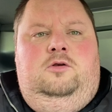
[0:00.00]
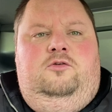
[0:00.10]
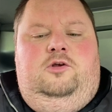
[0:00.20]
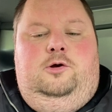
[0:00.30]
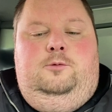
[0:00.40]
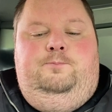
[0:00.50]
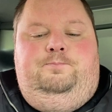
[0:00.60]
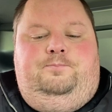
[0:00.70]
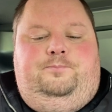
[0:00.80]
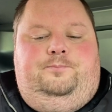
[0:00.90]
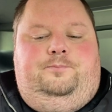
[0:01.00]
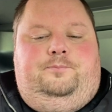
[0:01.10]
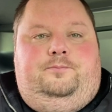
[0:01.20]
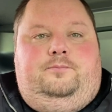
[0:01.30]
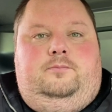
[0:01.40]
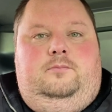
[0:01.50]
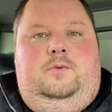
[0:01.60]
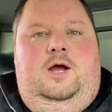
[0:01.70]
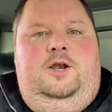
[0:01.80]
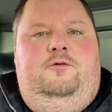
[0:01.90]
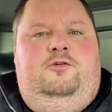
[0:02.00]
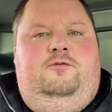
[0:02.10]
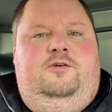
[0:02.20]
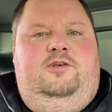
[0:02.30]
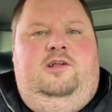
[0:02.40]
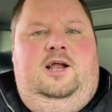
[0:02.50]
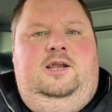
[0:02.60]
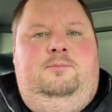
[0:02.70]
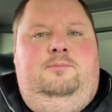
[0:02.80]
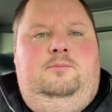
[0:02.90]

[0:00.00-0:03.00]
So I'd hope for something slightly